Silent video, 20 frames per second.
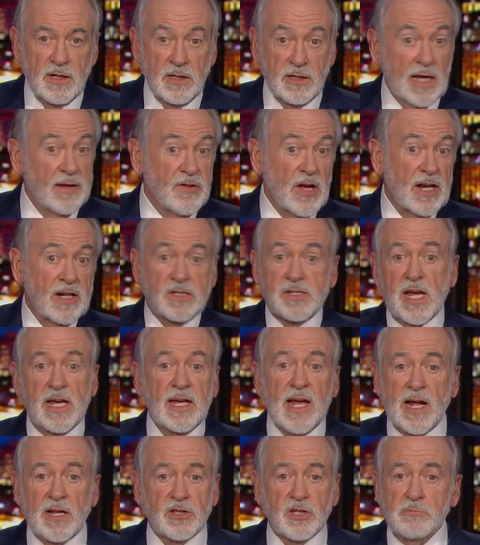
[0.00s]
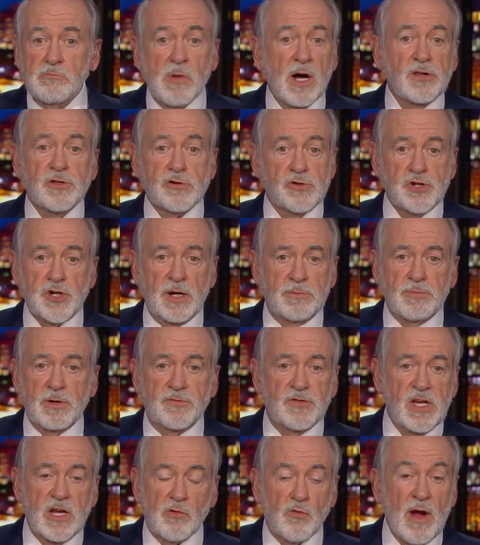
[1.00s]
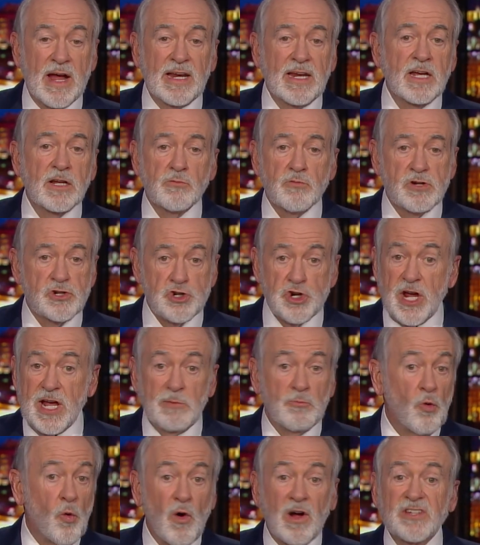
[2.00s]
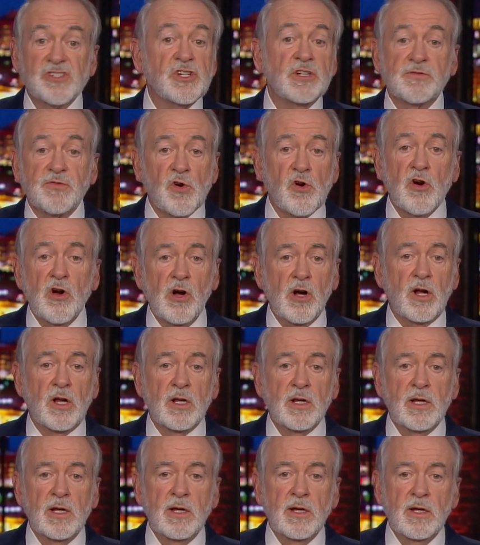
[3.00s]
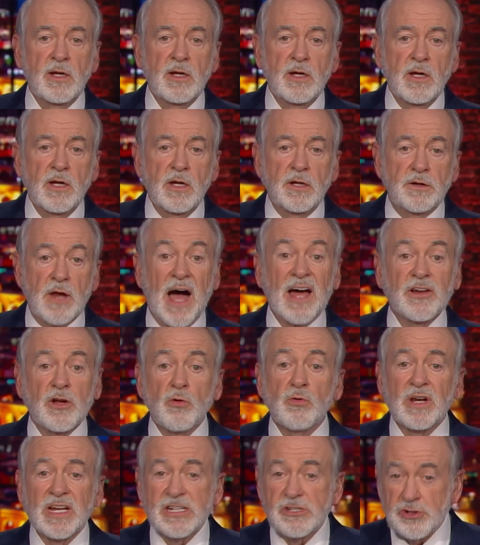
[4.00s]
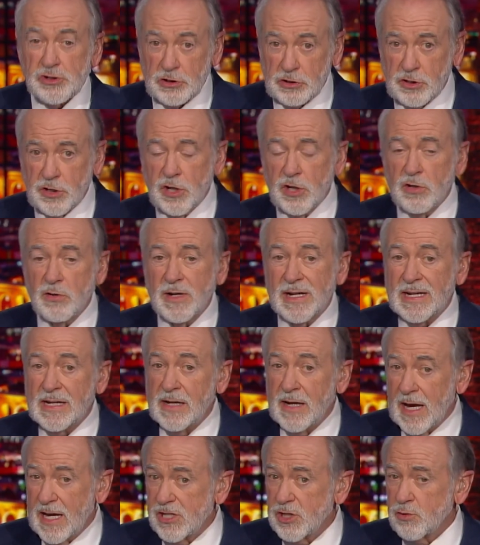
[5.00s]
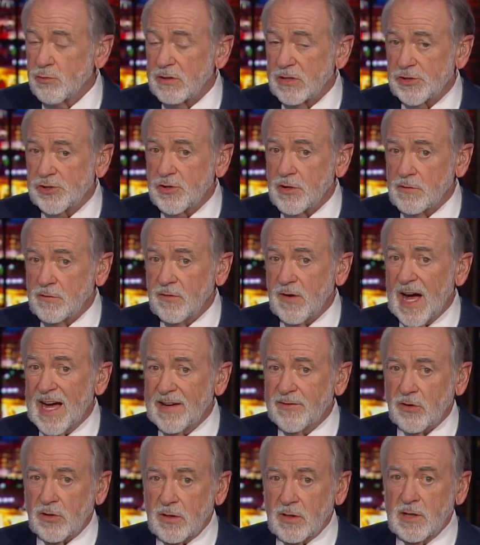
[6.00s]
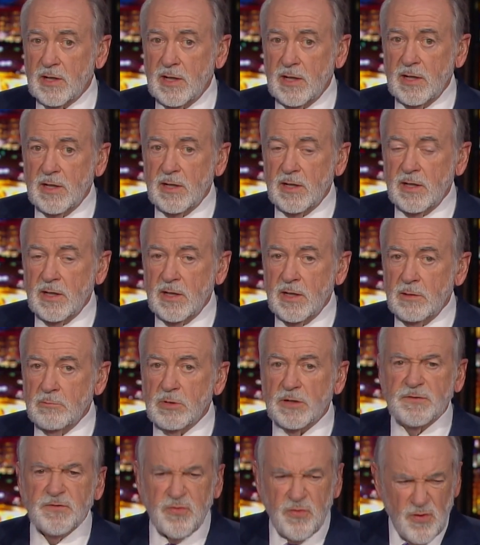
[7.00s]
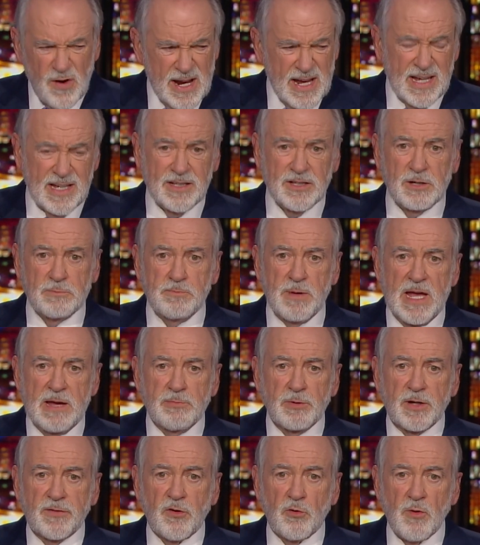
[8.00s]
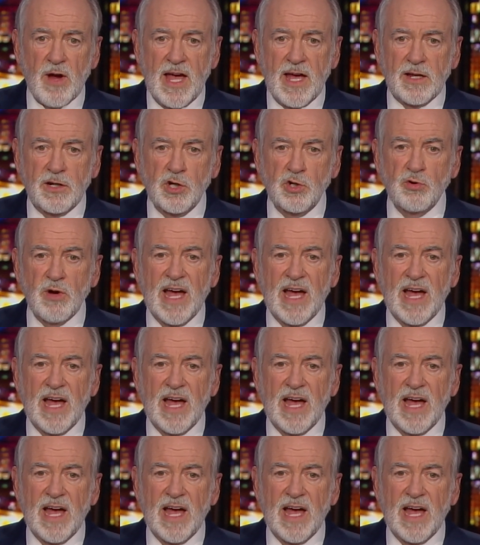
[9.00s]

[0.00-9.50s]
They've got to take out the mothership of the Iranian regime once and for all, not only securing Israel's survival, but freeing the people of Iran who